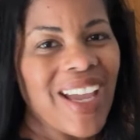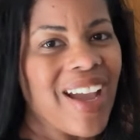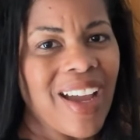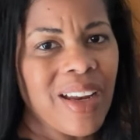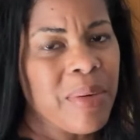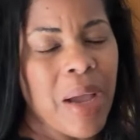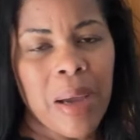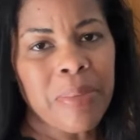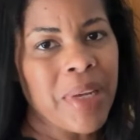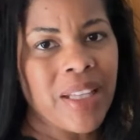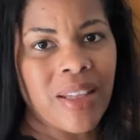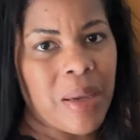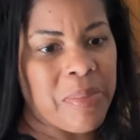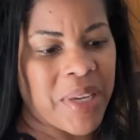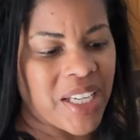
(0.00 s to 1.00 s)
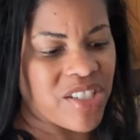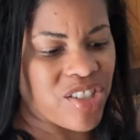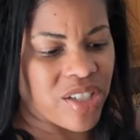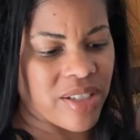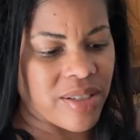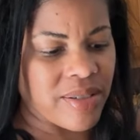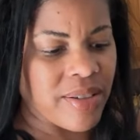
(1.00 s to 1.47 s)
I'm not that
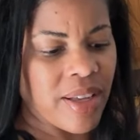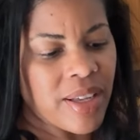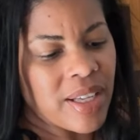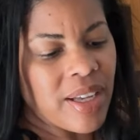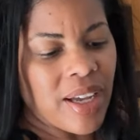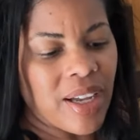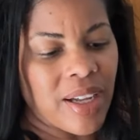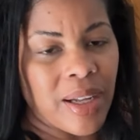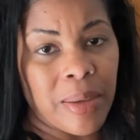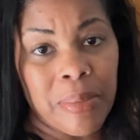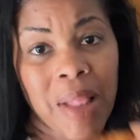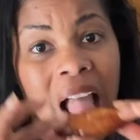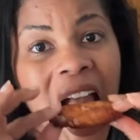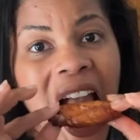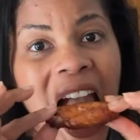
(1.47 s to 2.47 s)
patient. But